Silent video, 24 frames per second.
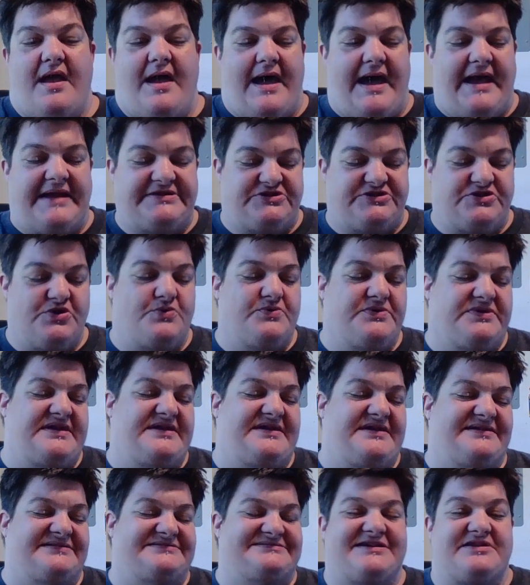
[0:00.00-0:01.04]
I don't
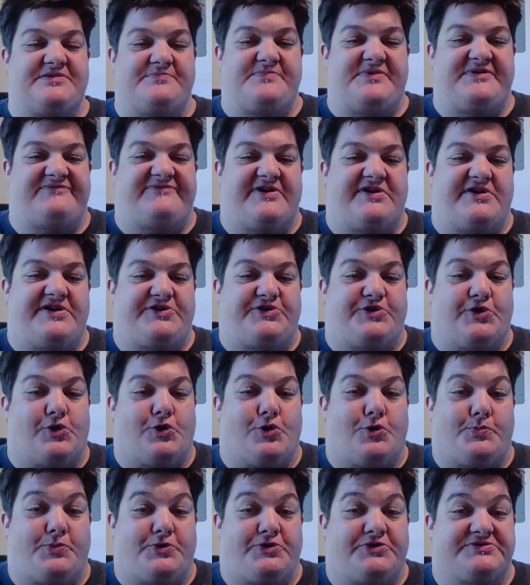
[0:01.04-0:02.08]
think it's going to be very
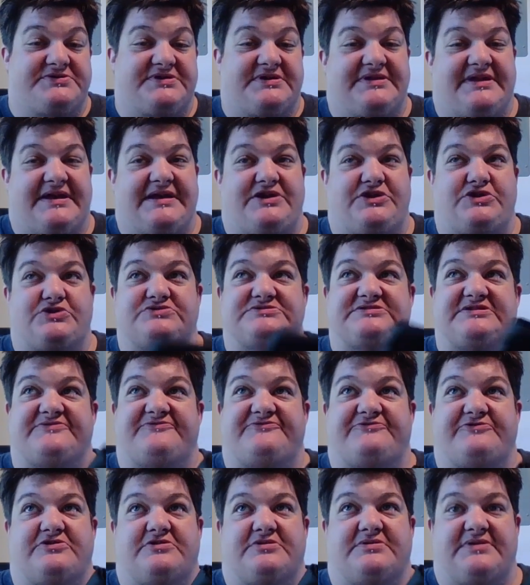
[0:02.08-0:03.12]
durable to, like, use
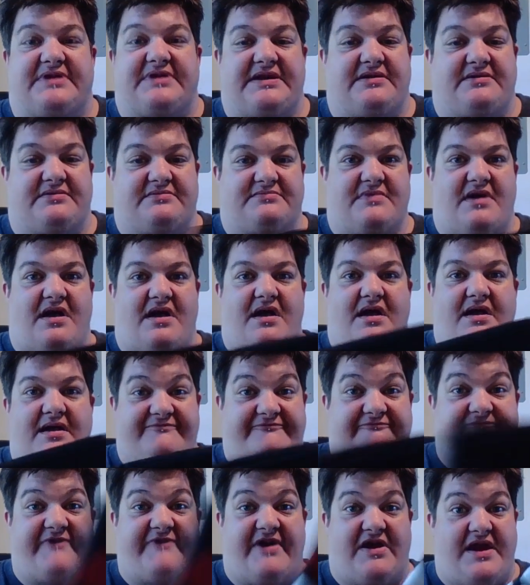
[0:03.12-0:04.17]
it for, like,
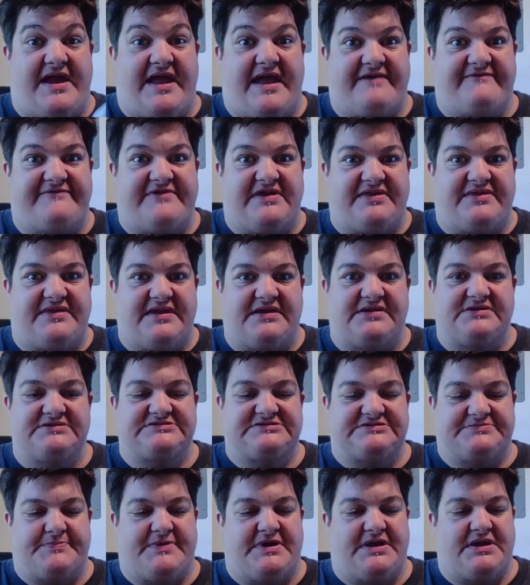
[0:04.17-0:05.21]
very heavy
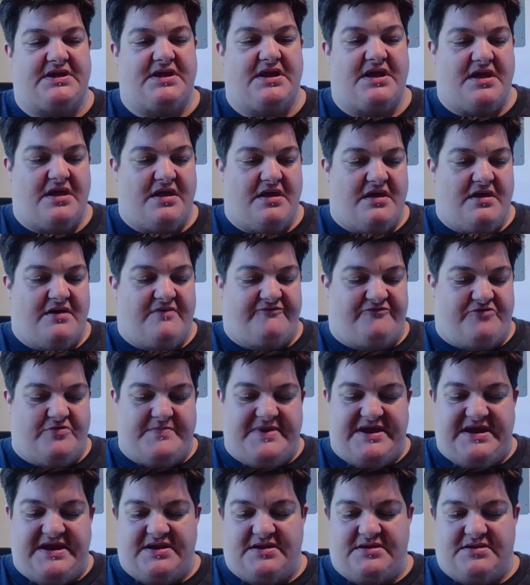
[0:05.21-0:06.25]
things. But for
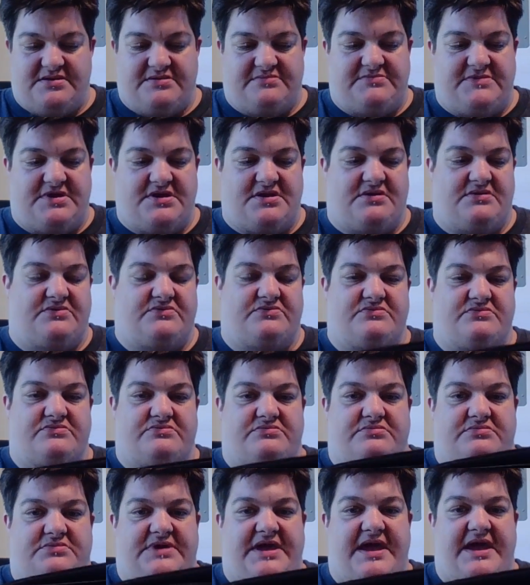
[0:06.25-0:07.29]
me to, you know,
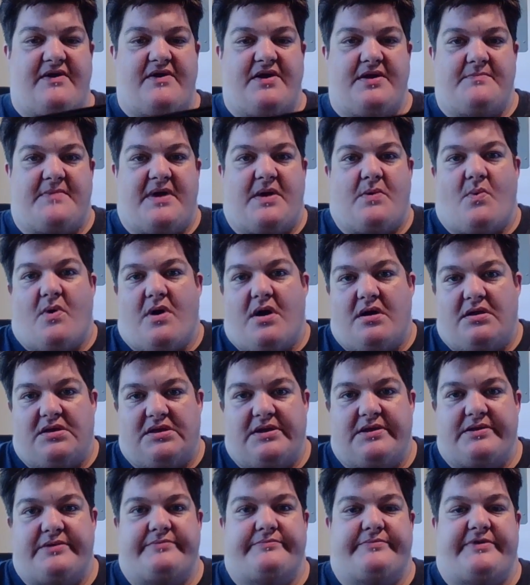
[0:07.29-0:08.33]
carry my
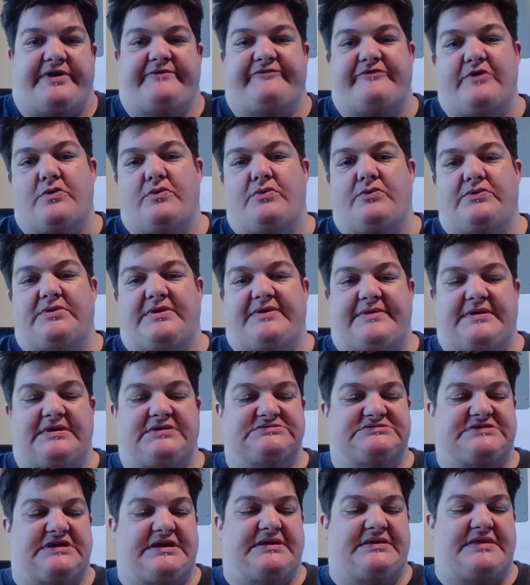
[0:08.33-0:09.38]
wallet and my phone and
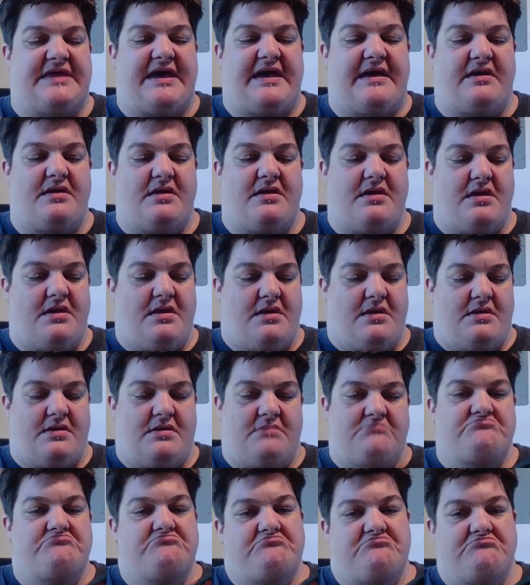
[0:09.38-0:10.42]
things like that,
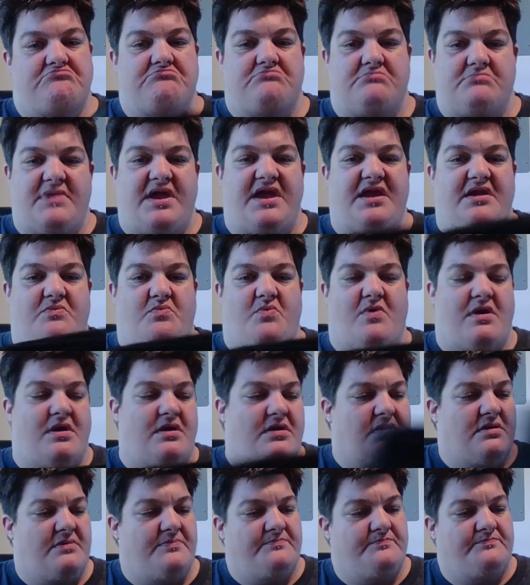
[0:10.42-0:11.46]
it'd
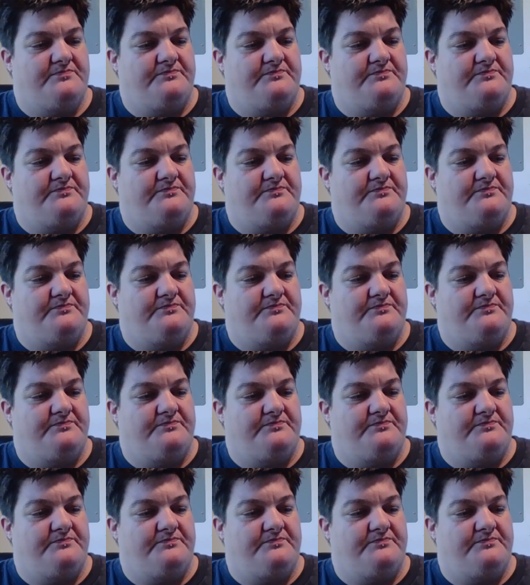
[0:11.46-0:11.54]
work.